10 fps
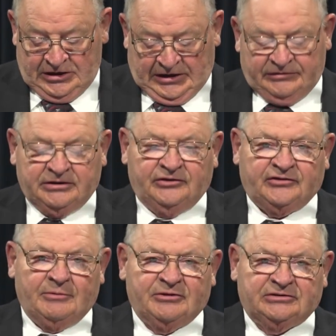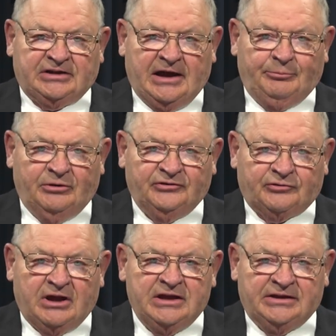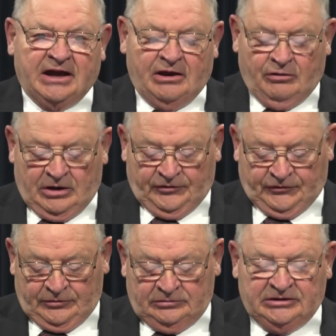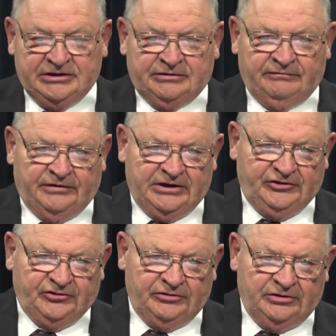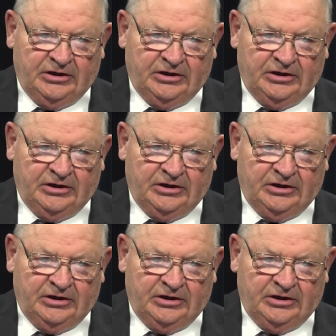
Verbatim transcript: I think some of the top ones right now are certainly inflation.